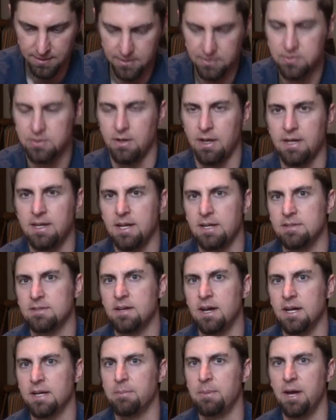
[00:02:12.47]
So I kind of
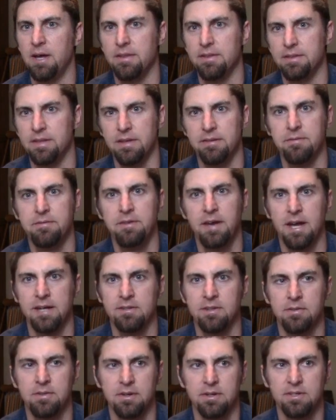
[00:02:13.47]
talk about the
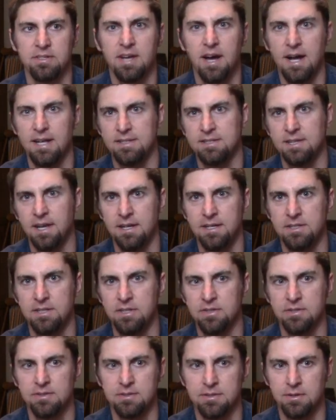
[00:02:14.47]
fact that there's hot side
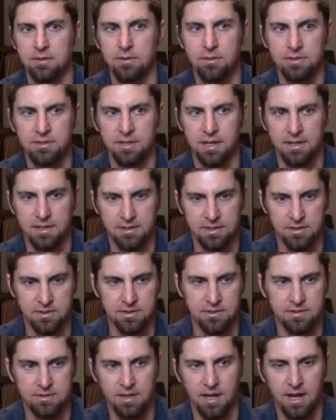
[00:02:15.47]
additions and cold side
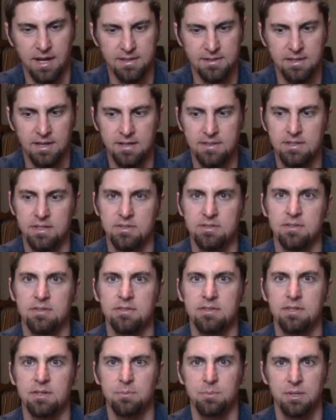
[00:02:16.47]
additions. The hot side
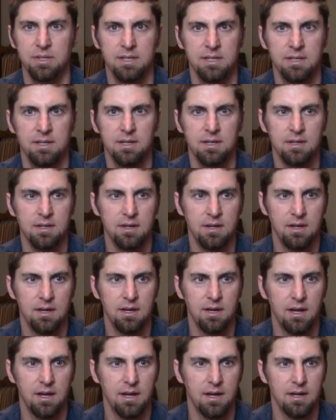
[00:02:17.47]
additions could be
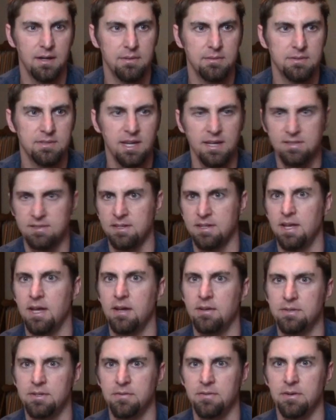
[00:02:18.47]
testing
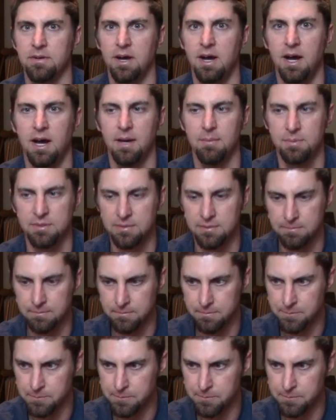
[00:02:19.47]
out different hops.